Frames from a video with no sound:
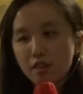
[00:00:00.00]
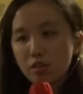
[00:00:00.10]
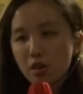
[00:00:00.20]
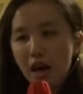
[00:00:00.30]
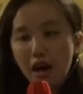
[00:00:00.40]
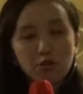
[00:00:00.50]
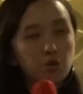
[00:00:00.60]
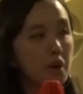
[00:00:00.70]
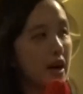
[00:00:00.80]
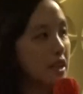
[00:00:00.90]
So how do
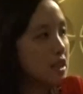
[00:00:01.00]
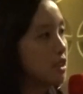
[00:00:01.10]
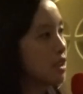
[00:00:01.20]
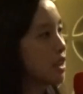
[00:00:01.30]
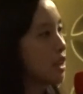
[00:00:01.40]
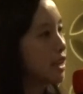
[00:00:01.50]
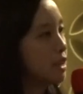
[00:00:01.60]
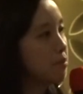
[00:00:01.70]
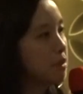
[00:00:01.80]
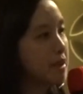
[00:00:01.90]
I
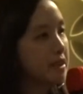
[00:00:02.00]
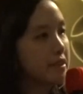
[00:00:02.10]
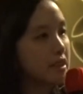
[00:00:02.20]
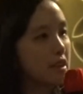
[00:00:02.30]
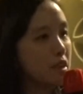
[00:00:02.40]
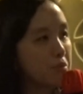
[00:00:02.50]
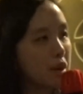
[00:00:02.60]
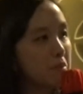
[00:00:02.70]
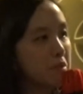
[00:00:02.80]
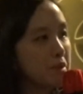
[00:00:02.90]
implement the
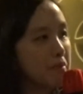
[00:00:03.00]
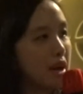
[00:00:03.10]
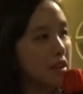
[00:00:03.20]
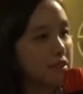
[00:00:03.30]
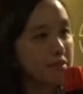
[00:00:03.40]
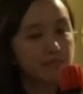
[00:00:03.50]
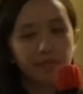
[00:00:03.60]
primary palette?